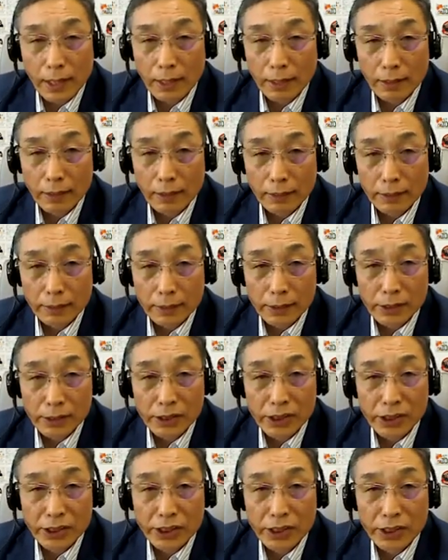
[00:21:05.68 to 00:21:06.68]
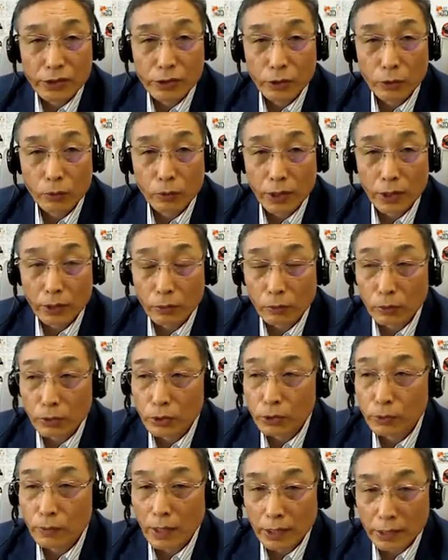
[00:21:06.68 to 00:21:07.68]
And uh,
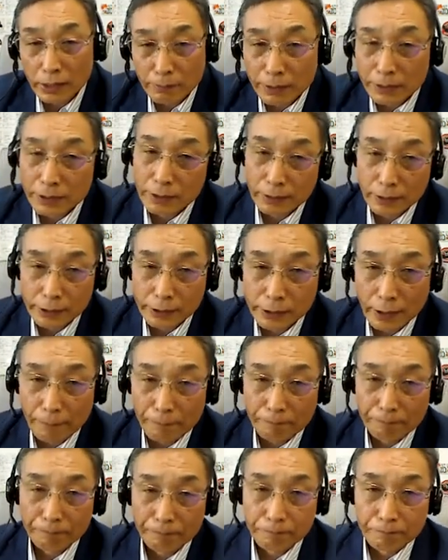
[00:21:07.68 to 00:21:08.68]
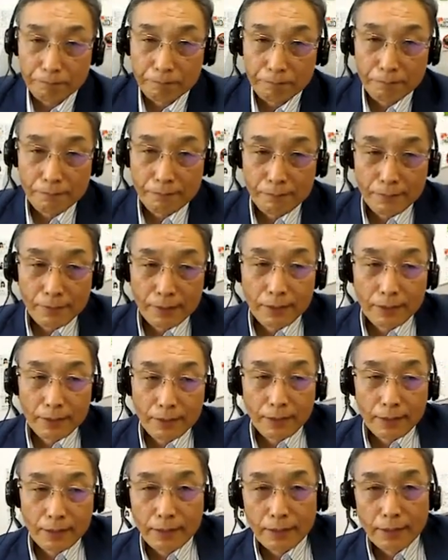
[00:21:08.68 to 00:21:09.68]
the gymnasium became
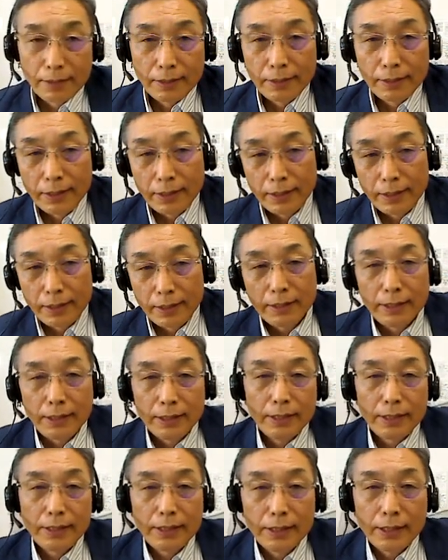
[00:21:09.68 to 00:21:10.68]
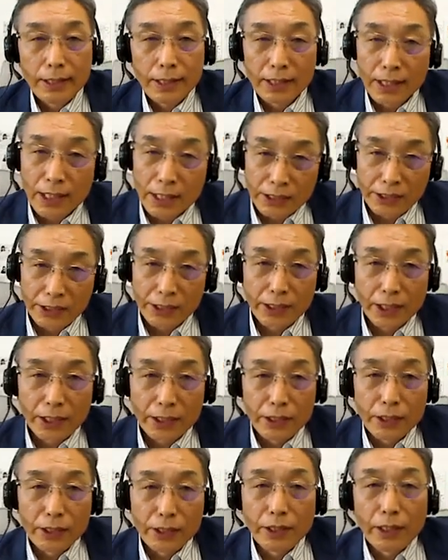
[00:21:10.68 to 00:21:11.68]
the place of
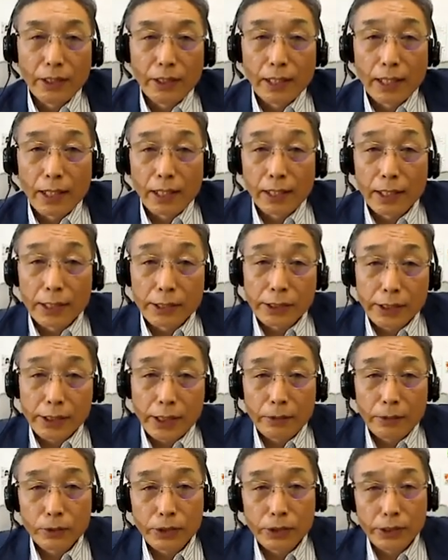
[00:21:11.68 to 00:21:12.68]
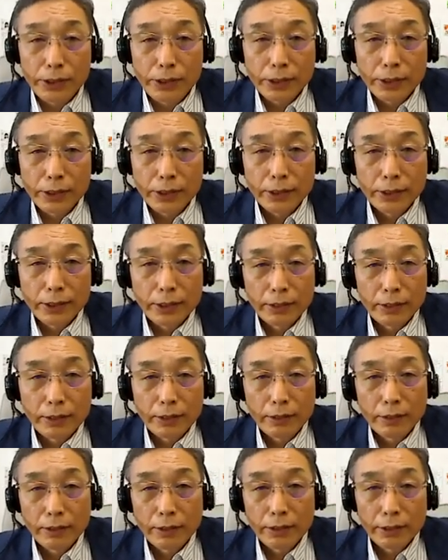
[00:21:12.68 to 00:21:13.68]
uh, the
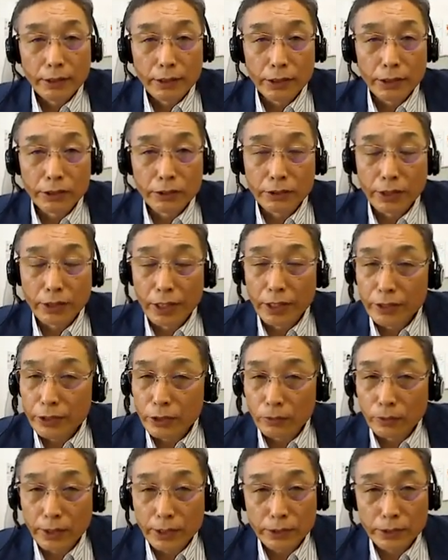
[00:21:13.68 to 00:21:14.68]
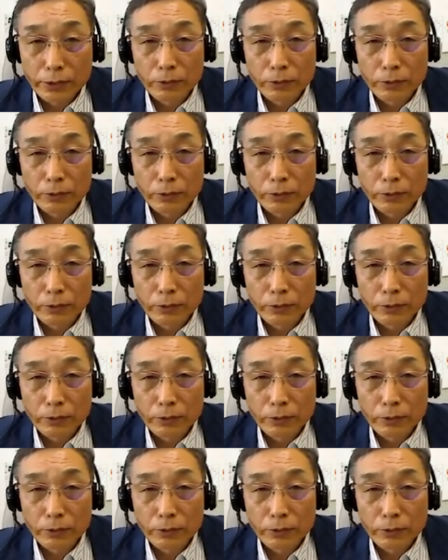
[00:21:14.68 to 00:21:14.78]
refugee, and